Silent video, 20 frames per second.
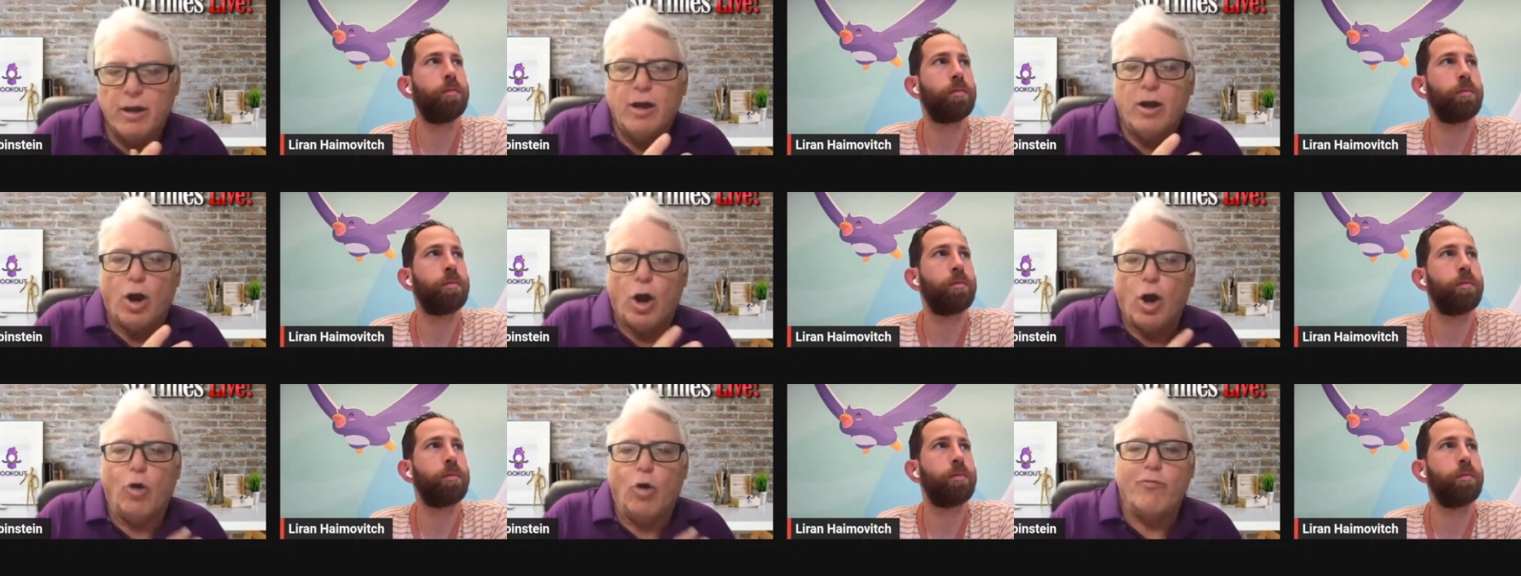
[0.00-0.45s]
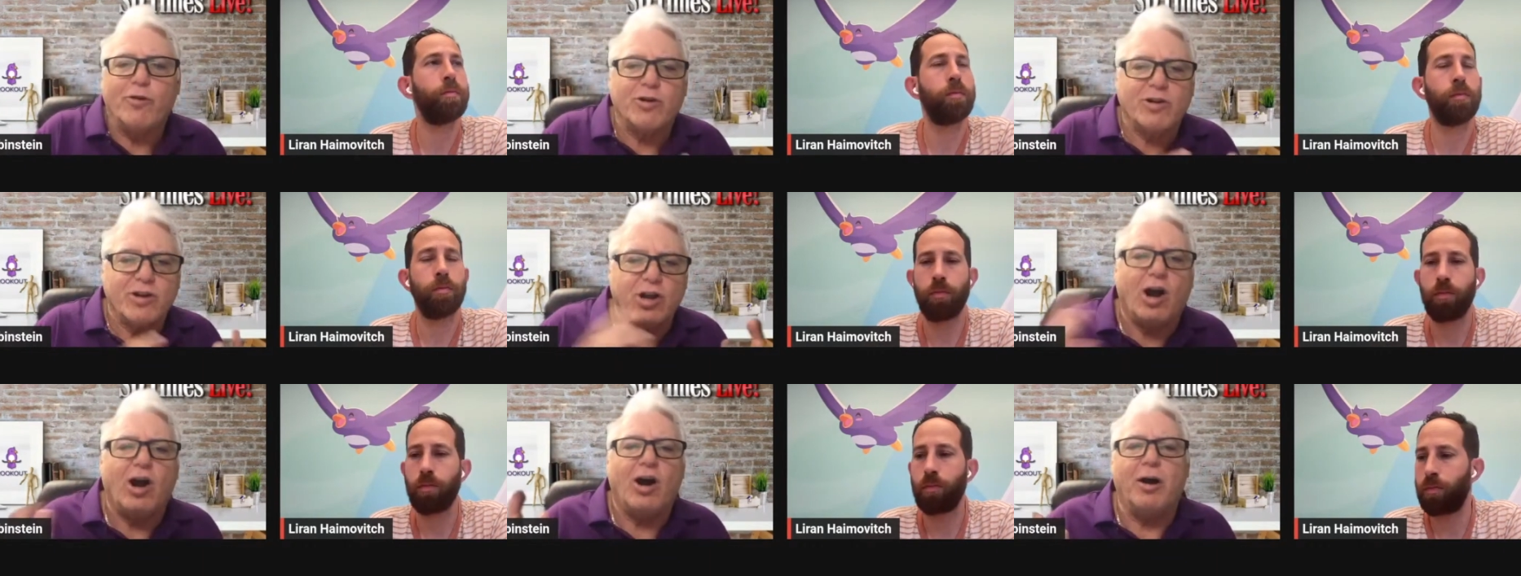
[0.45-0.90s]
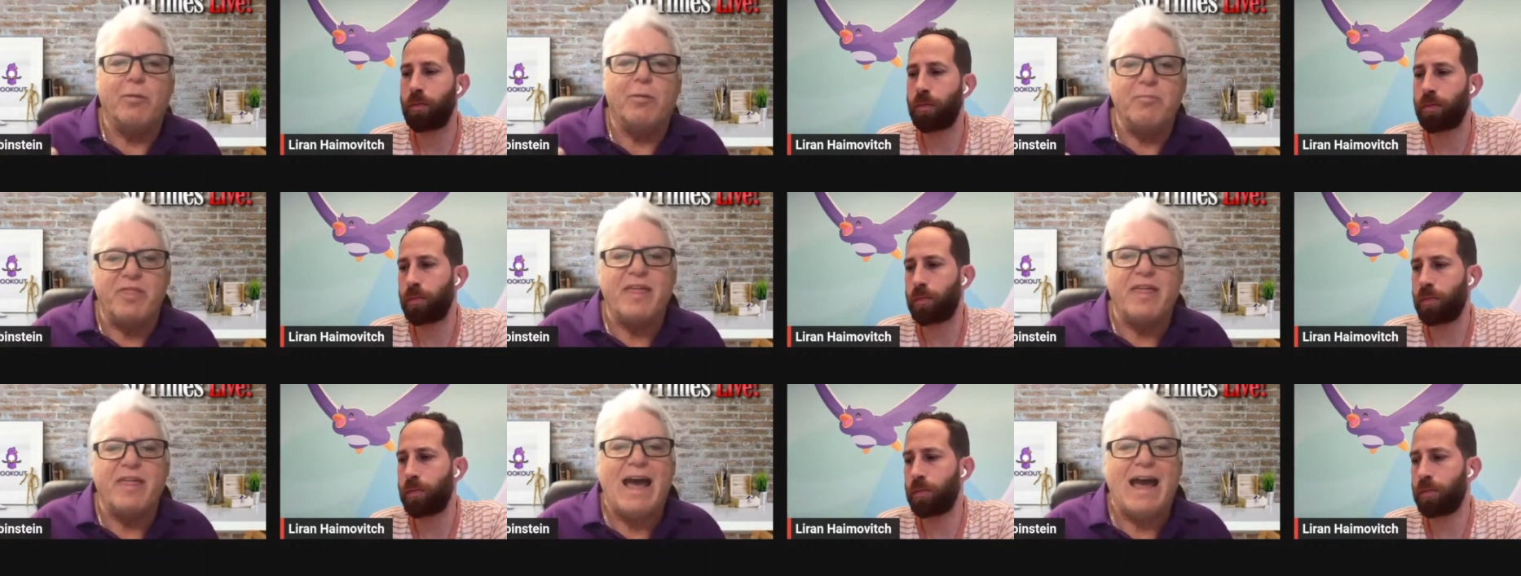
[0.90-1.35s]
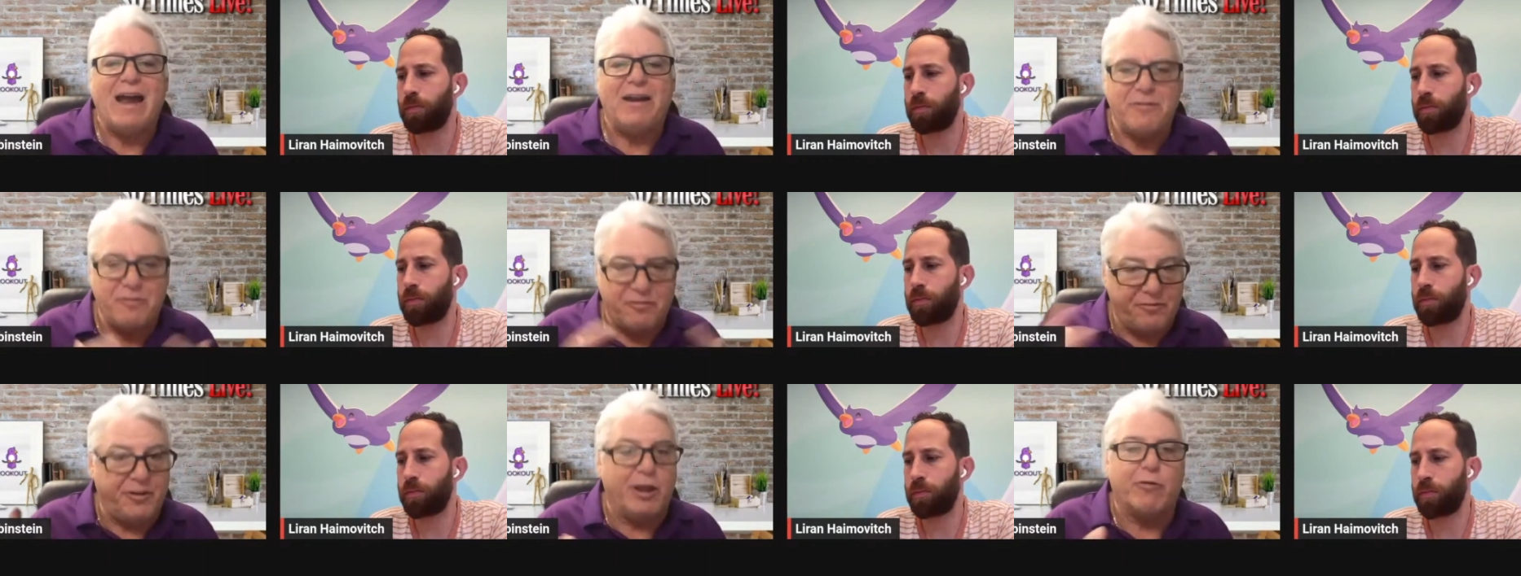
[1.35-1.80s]
Speaker 1: overcome that
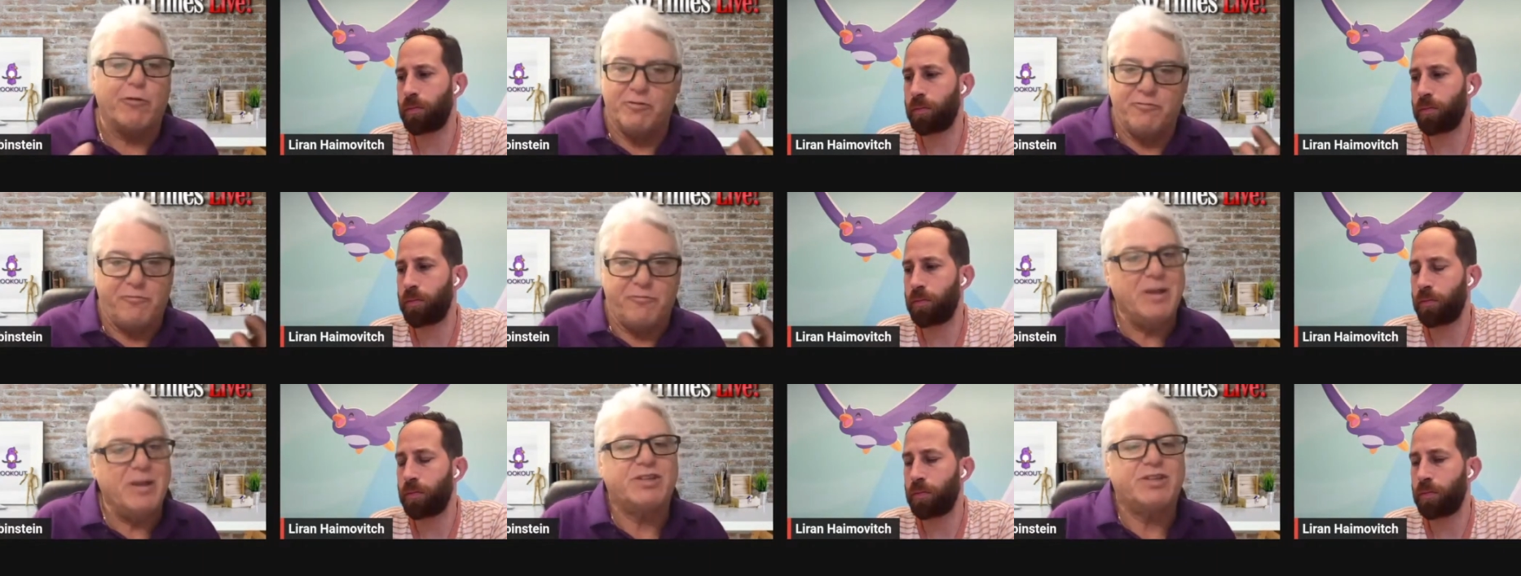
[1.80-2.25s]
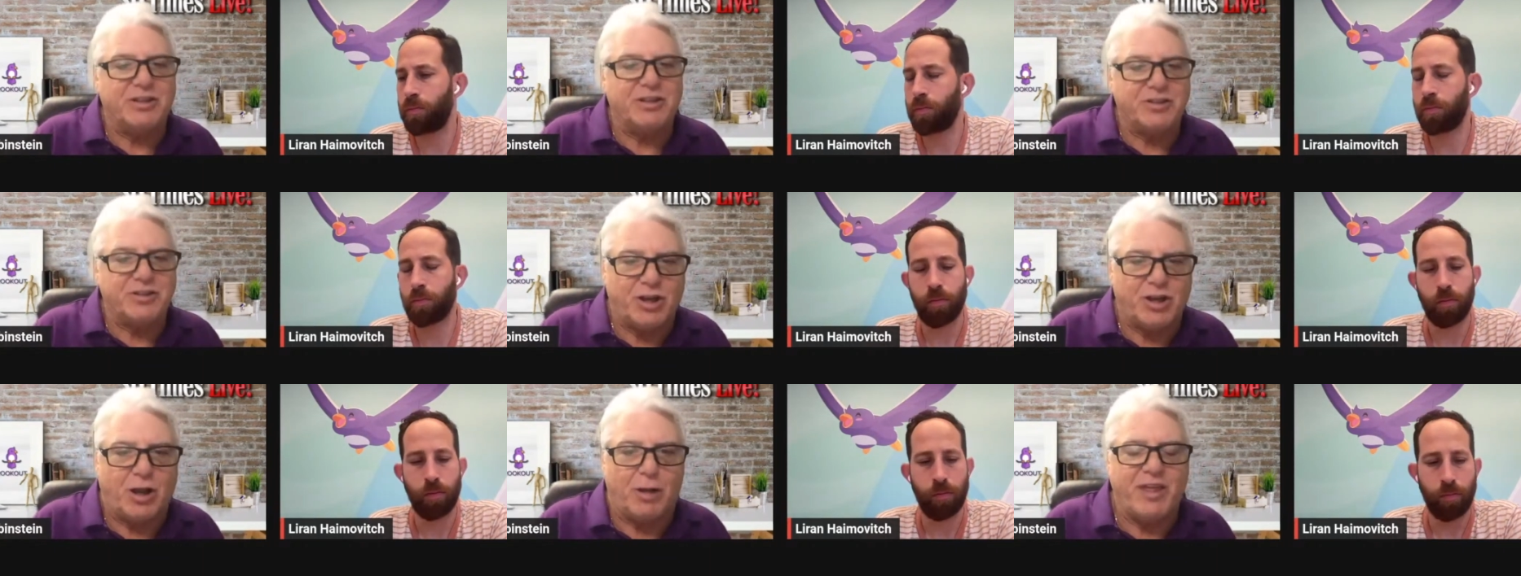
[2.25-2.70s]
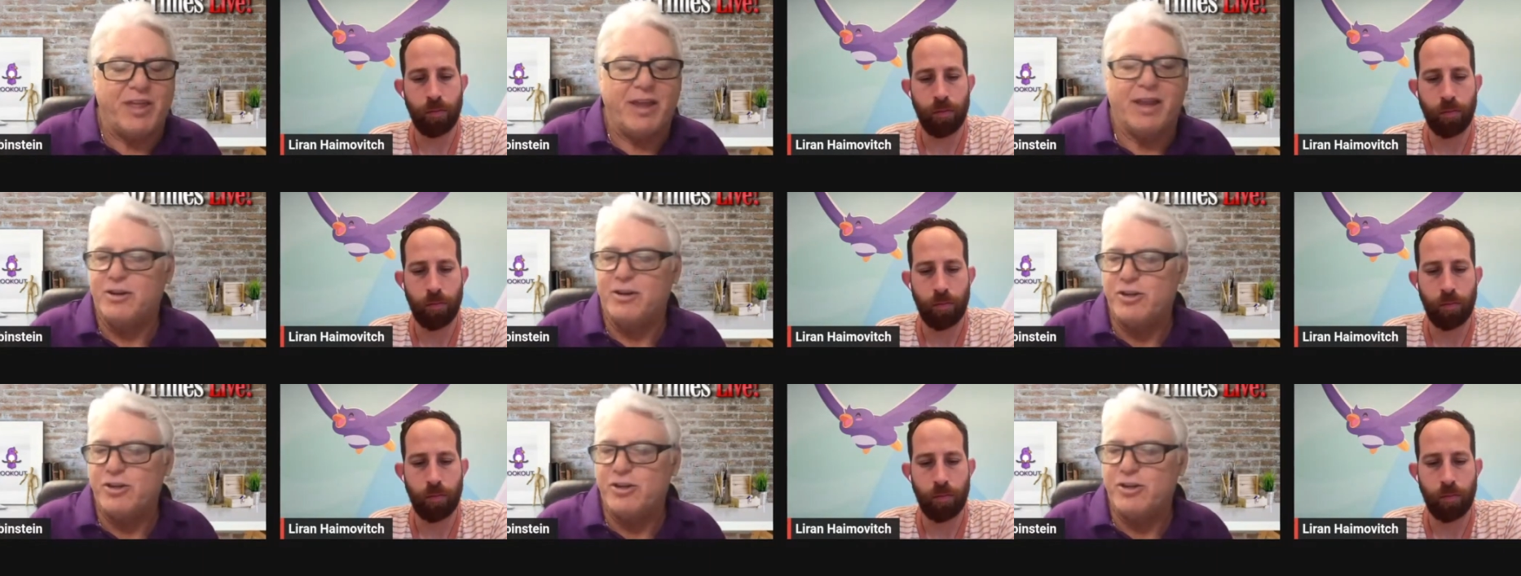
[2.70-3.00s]
fear of missing something?